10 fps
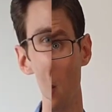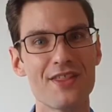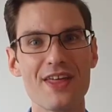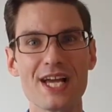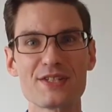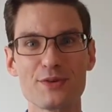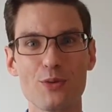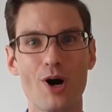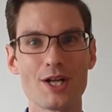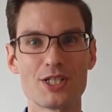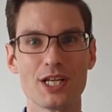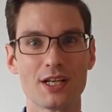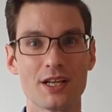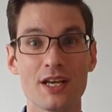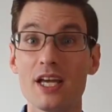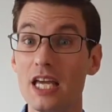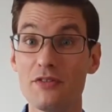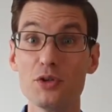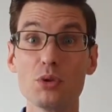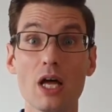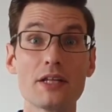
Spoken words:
Thanks for watching. If you liked